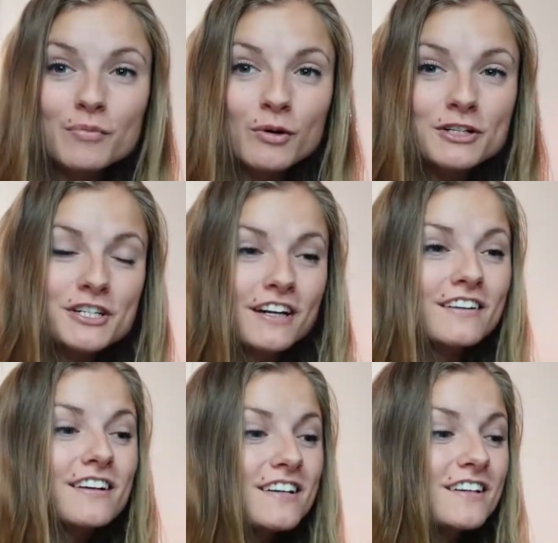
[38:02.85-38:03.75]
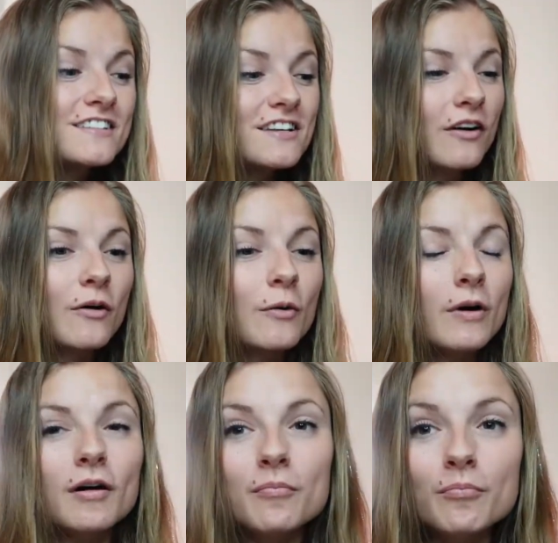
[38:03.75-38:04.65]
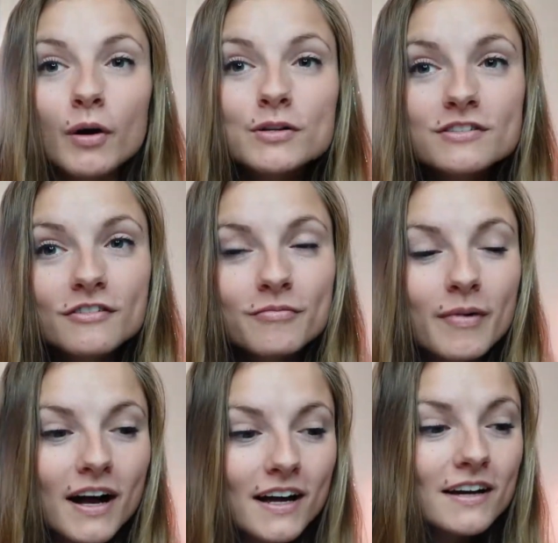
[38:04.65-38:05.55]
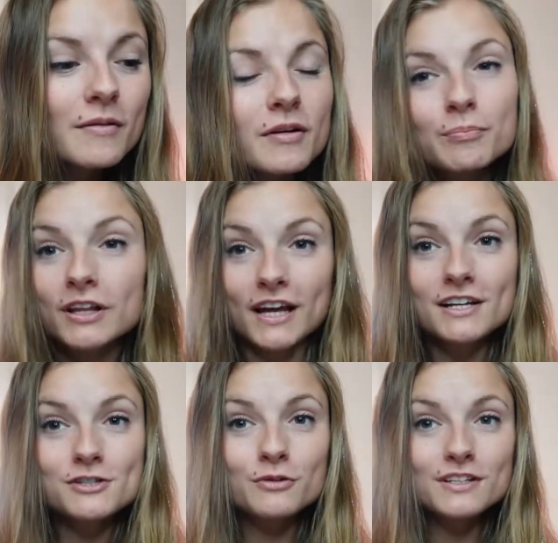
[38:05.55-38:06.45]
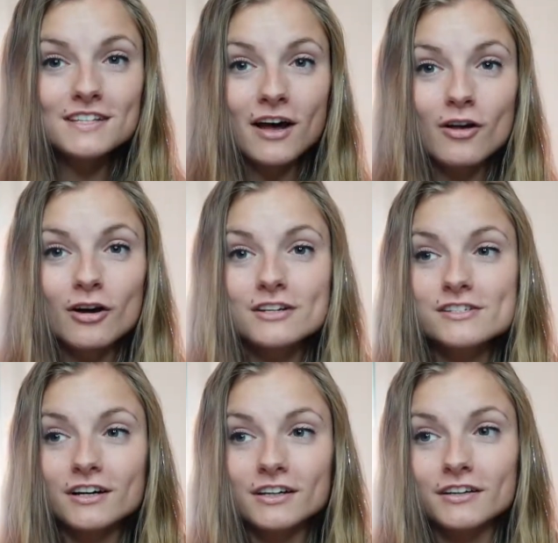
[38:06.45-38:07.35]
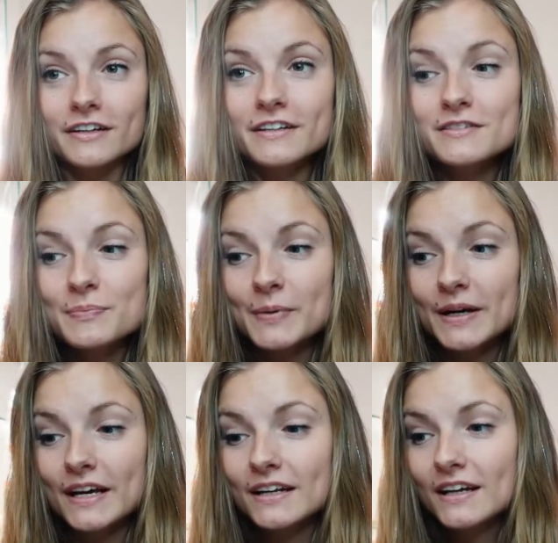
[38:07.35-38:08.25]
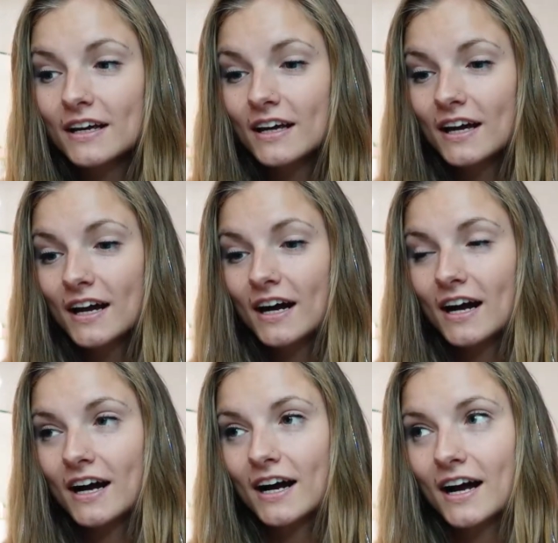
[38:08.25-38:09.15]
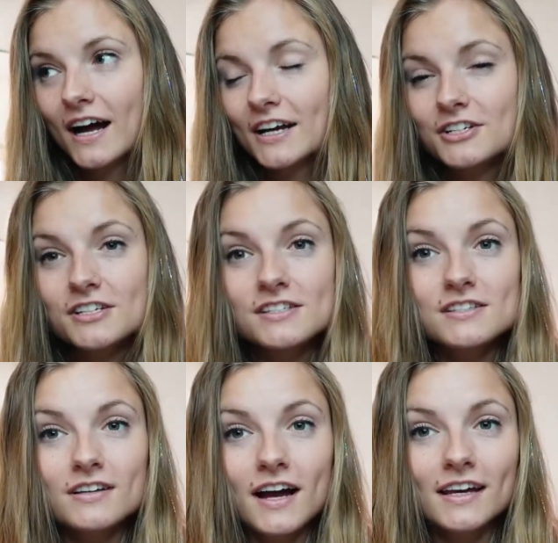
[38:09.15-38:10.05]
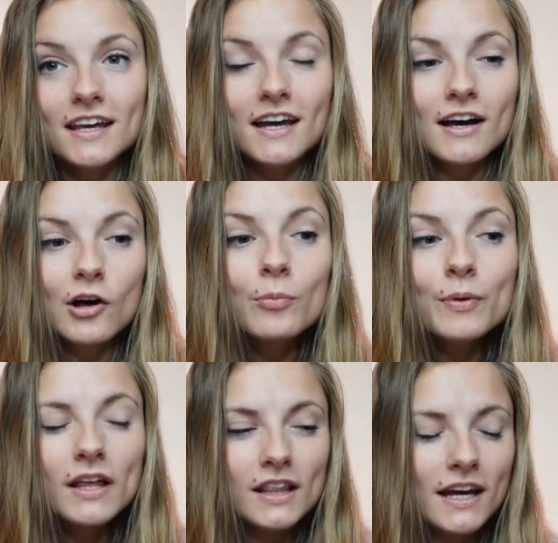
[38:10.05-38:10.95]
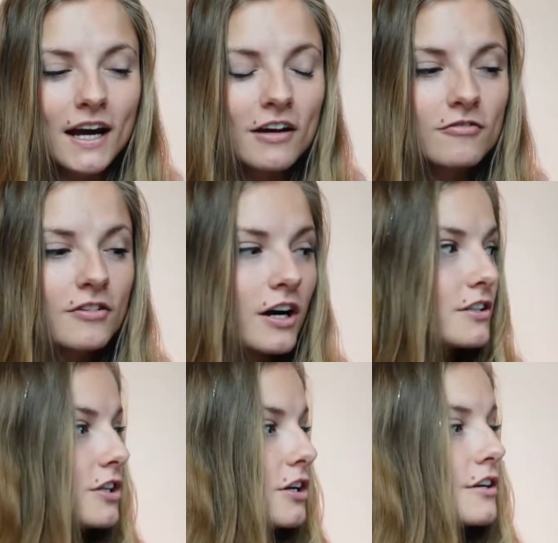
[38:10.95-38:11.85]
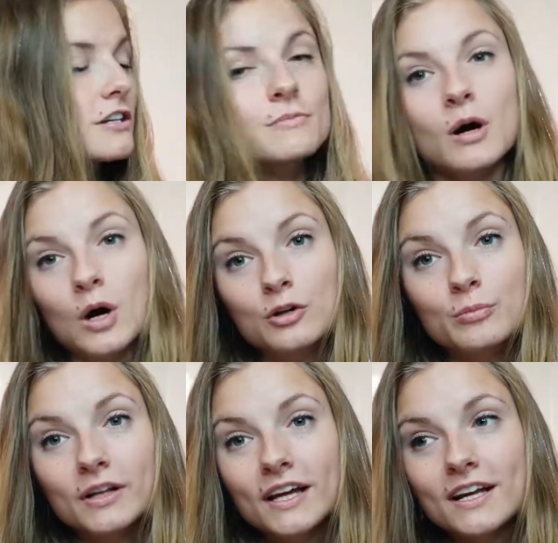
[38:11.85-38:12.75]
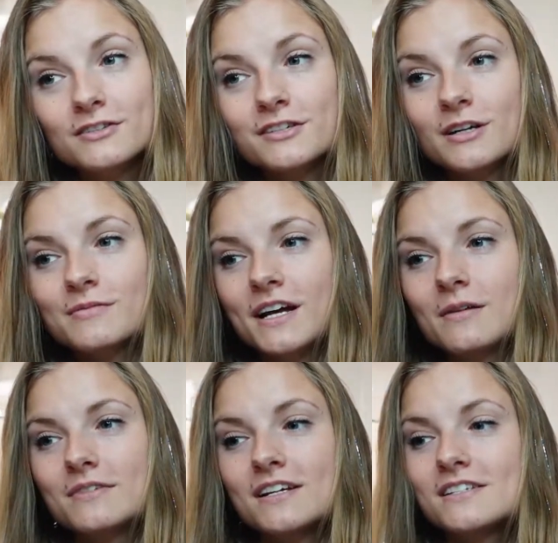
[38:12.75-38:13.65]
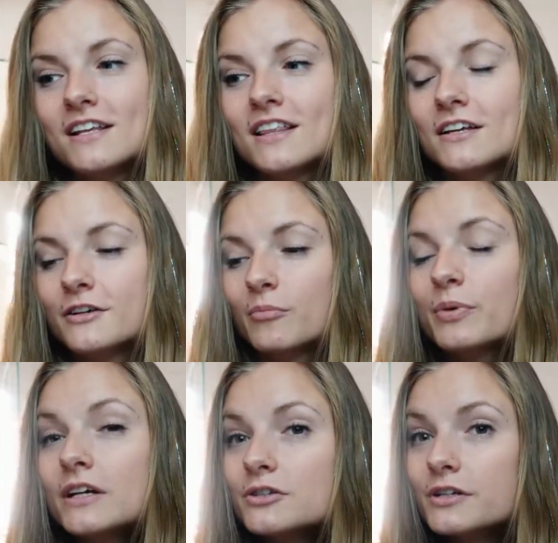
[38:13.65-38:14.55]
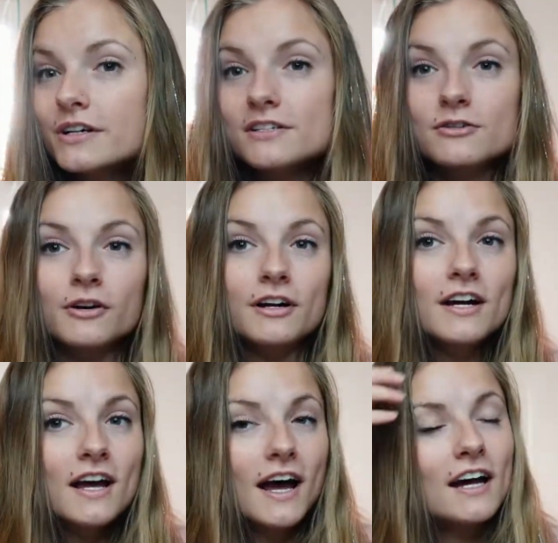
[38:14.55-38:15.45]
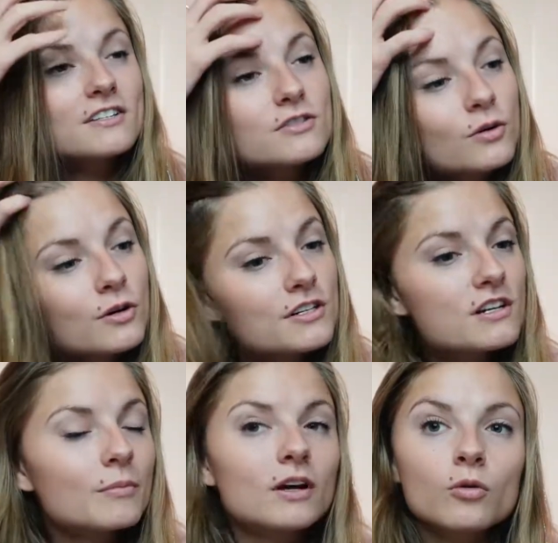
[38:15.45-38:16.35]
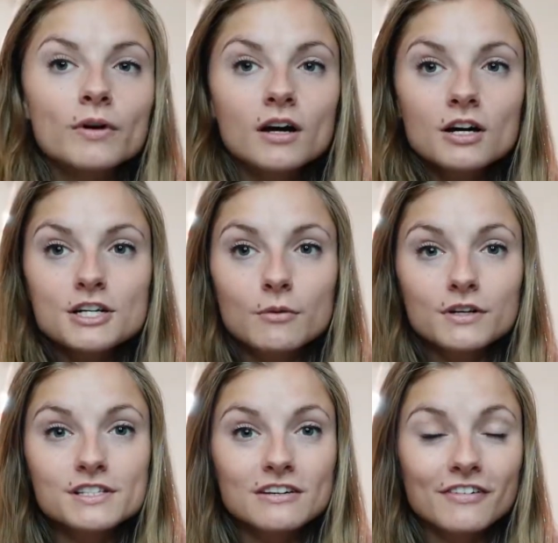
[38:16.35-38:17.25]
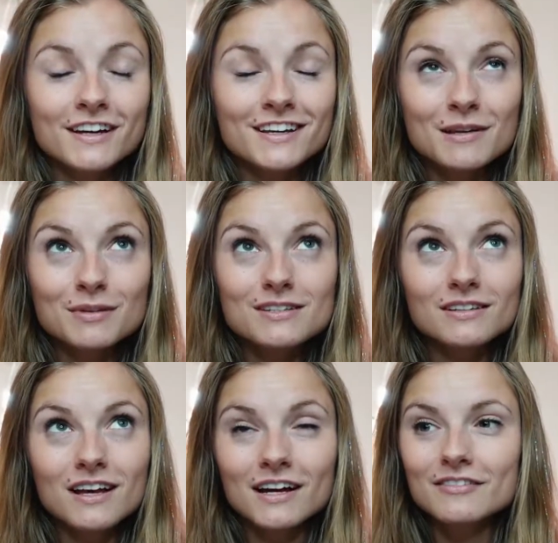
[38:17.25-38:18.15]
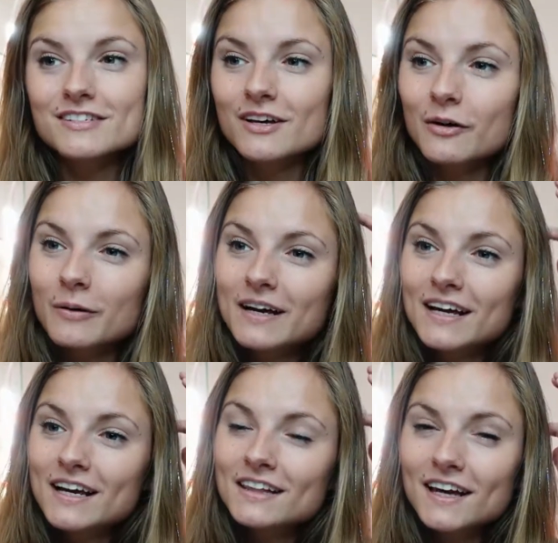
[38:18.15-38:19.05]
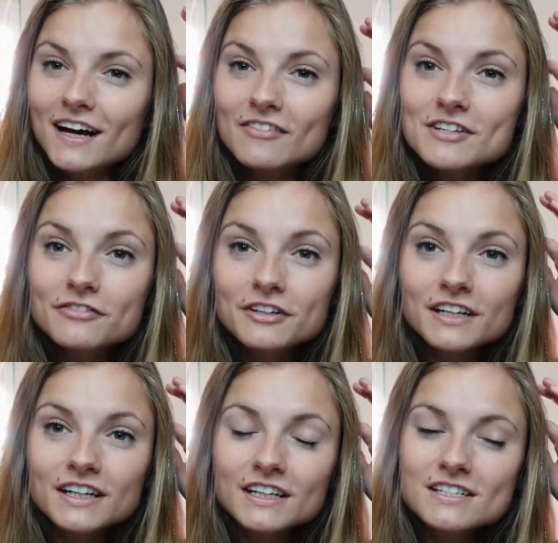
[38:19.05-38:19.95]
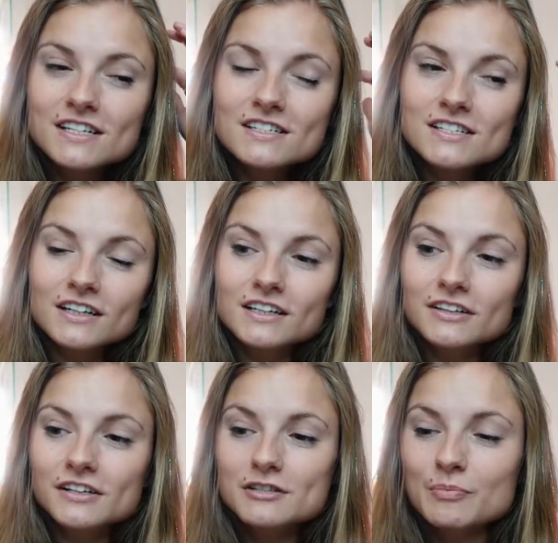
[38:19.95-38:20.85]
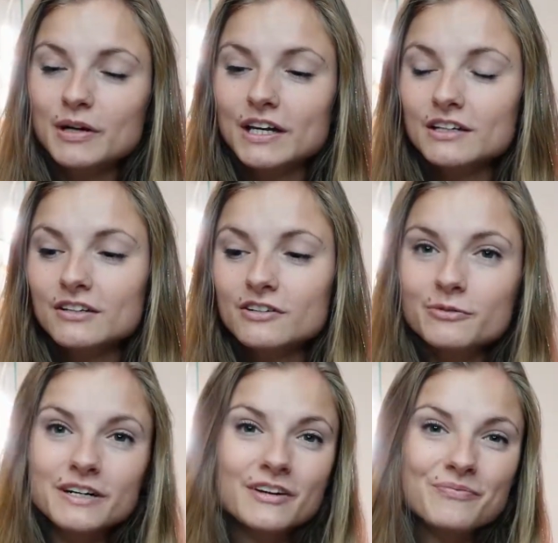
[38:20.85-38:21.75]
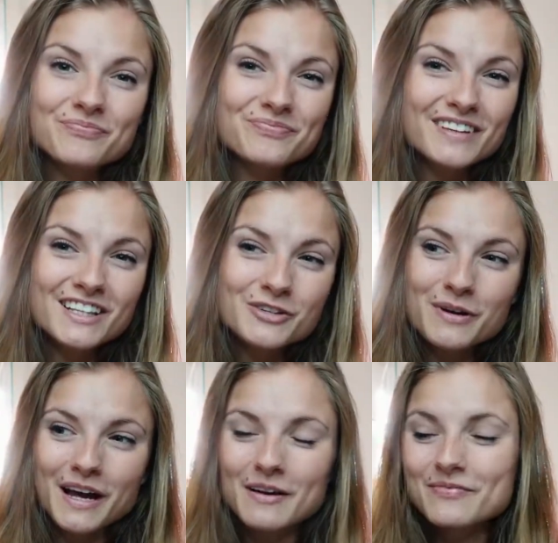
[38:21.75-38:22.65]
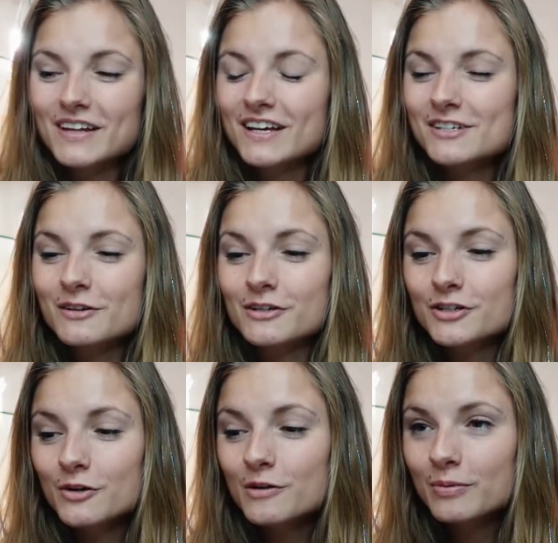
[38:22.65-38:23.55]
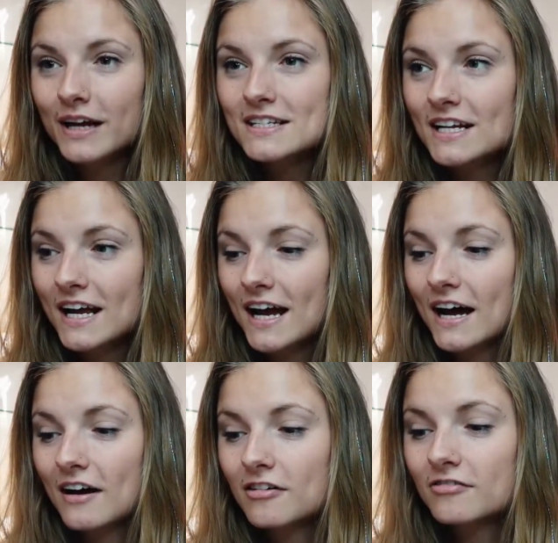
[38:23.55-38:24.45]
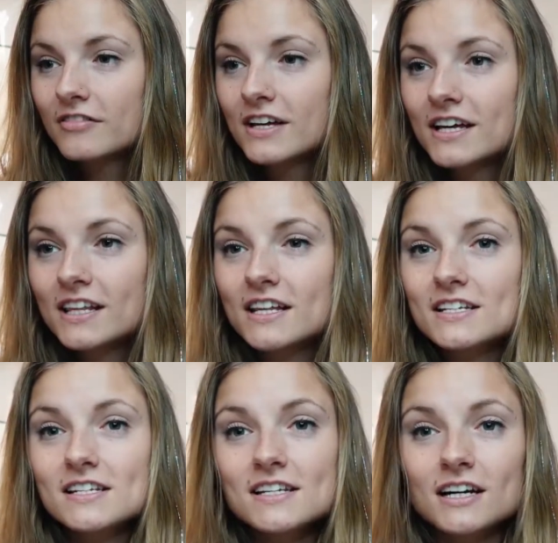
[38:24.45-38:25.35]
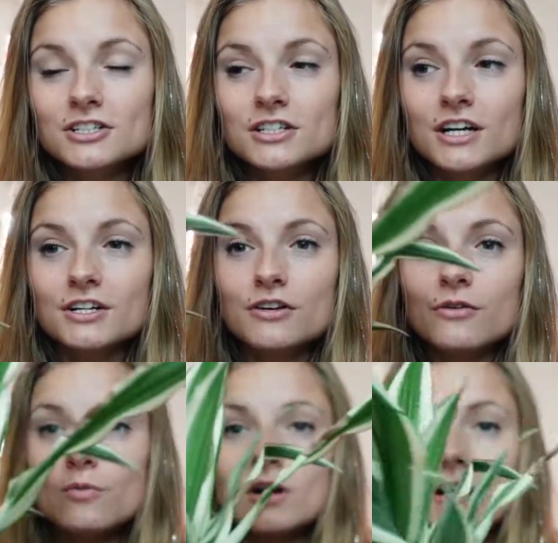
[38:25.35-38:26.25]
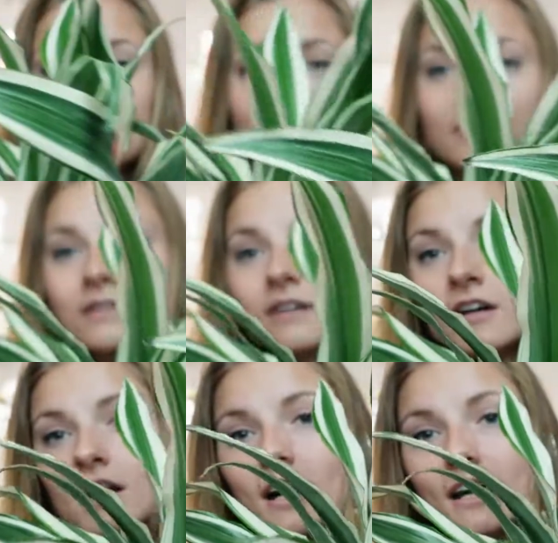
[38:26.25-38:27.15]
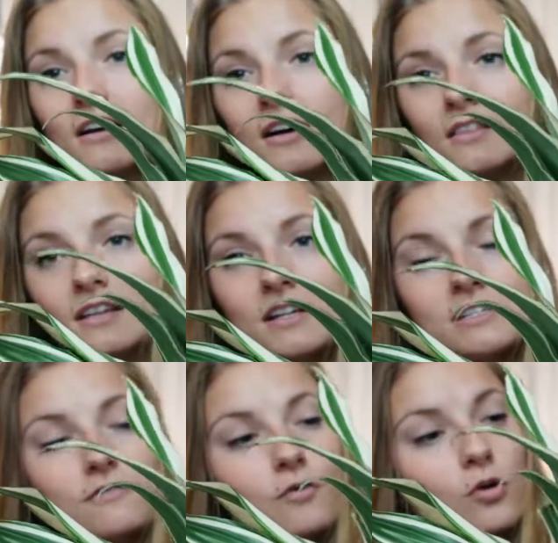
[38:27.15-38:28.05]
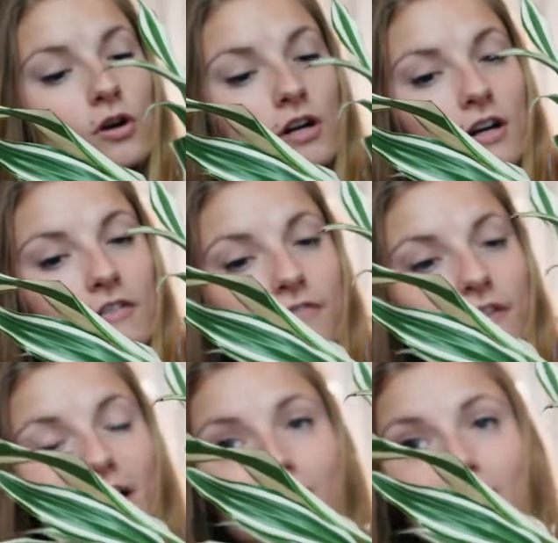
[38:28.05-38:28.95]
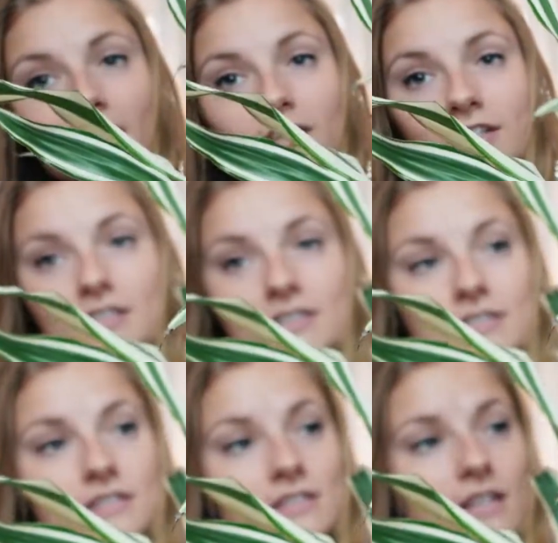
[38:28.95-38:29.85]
portion. So most of my plants, you could tell, are succulents, but I can't help it. Like, I've gotten curious about other plants, or sometimes I see things on Pinterest or at stores and I'm like, oh my gosh, I want to see if I can keep this alive. So they have different needs than succulents, but you know what? That's okay. So I'll show you the plants that I have. This is actually a new one. I got this for $5